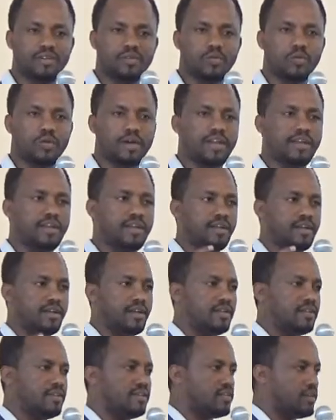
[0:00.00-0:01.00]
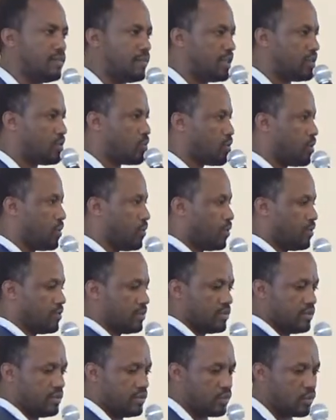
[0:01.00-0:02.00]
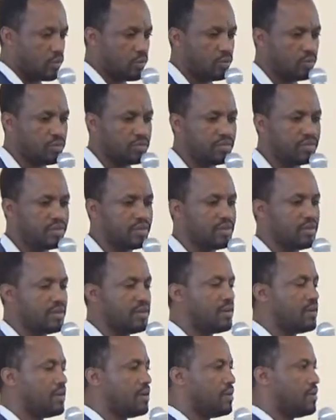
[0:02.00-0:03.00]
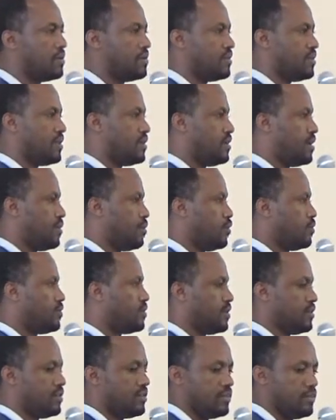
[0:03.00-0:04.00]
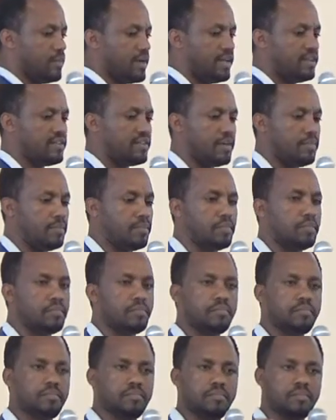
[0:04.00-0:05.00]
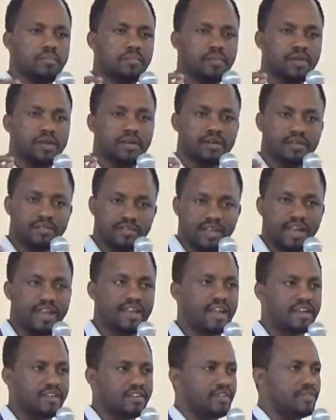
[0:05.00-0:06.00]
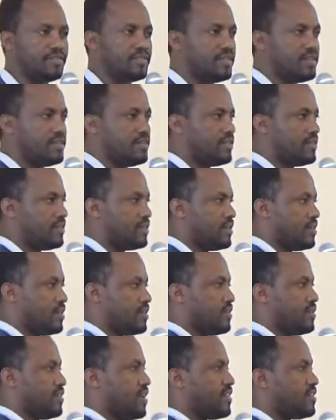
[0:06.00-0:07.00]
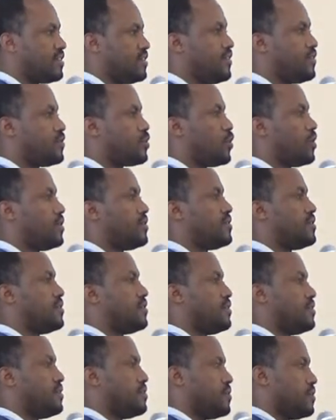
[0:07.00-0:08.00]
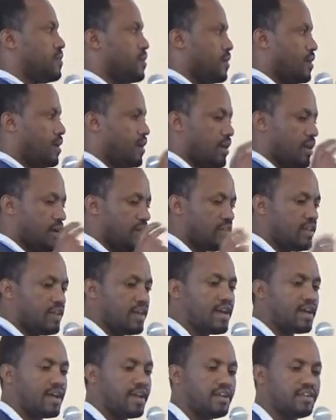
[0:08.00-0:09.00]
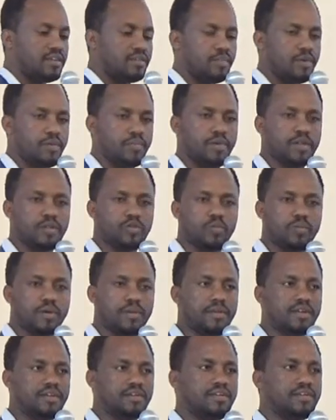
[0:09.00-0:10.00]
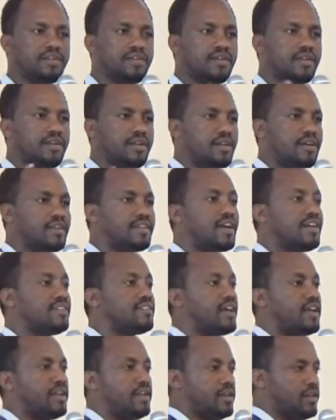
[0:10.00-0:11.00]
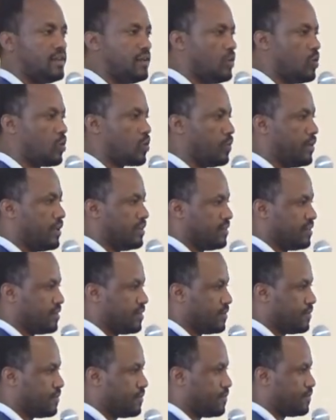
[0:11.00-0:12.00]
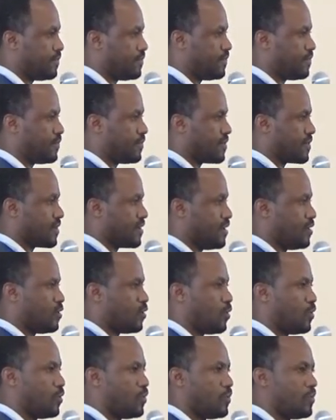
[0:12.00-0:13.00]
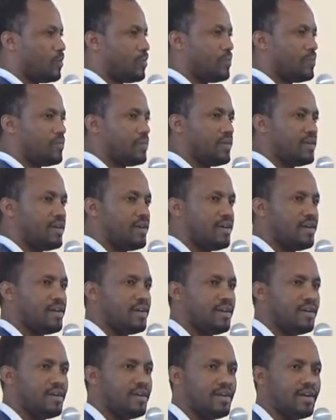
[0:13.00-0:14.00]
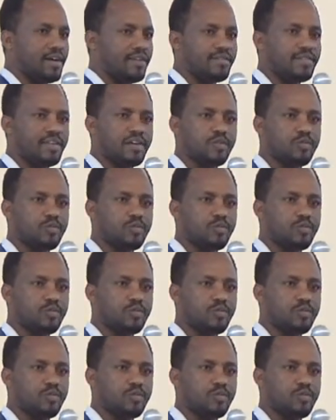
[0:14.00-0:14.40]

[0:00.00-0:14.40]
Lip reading: when the semantic web was introduced, the W3C made some standard shift. That shift was, it encouraged people to publish data than document. So after